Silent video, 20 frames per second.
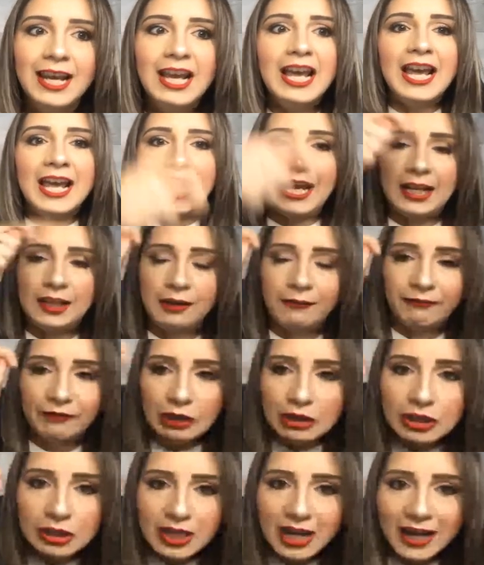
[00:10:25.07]
hey, the
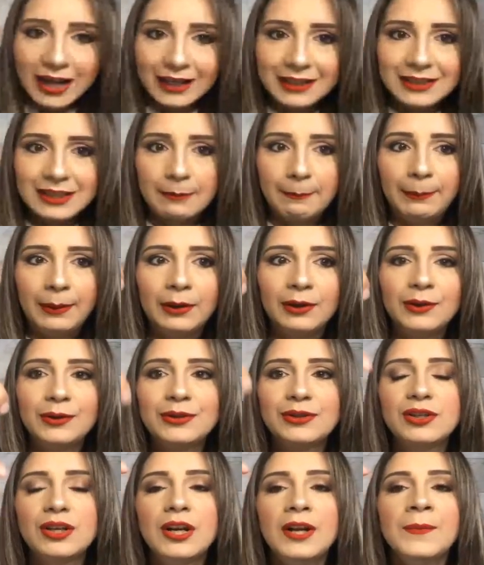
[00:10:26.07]
first tax
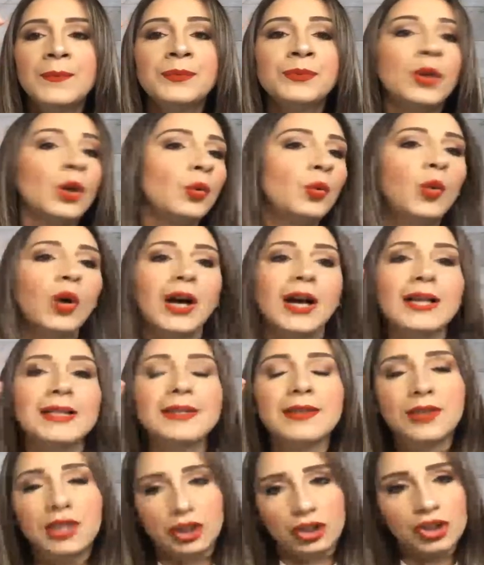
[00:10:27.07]
imposed was
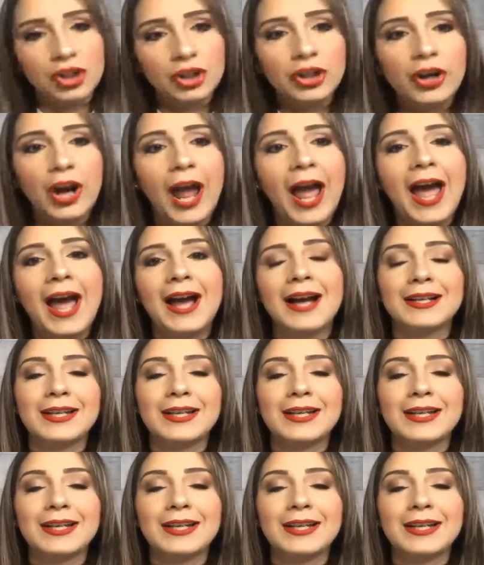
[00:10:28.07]
the Sugar Act,